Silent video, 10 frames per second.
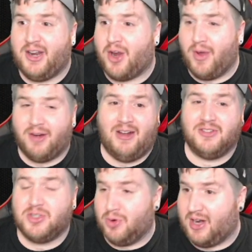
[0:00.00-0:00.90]
going around
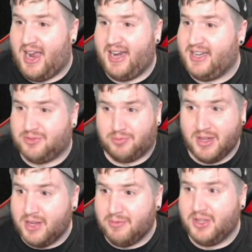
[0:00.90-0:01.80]
Tour Guide is
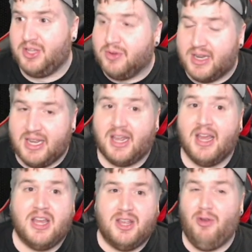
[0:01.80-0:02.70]
really, really unique.
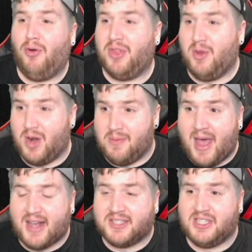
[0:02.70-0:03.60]
You only want to
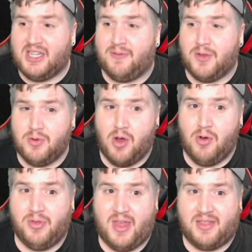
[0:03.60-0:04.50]
Maxi if you know
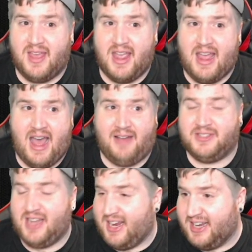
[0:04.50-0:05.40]
that they have
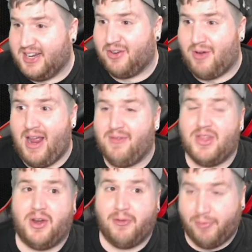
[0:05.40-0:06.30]
Sangan Engrave and
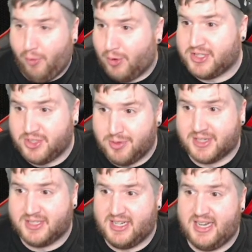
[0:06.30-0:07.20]
they're forced to
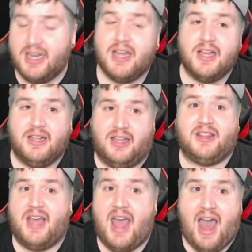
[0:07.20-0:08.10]
exceed, like
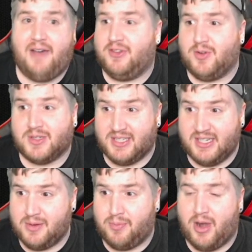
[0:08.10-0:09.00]
they have to exceed
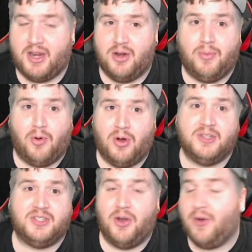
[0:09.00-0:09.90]
to break your board.
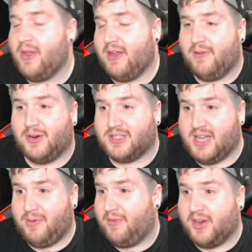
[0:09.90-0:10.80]
So, for
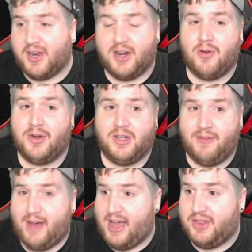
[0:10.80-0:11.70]
example, if they're going to go into
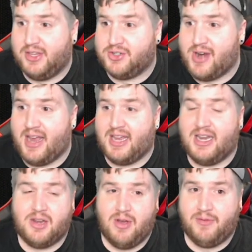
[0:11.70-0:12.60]
Leviathan Dragon
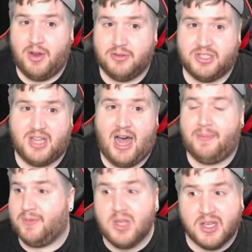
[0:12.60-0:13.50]
and you have no
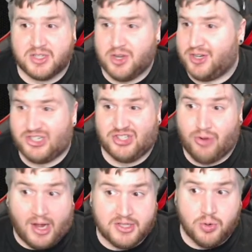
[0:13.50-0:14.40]
stop, it's good to just draw 2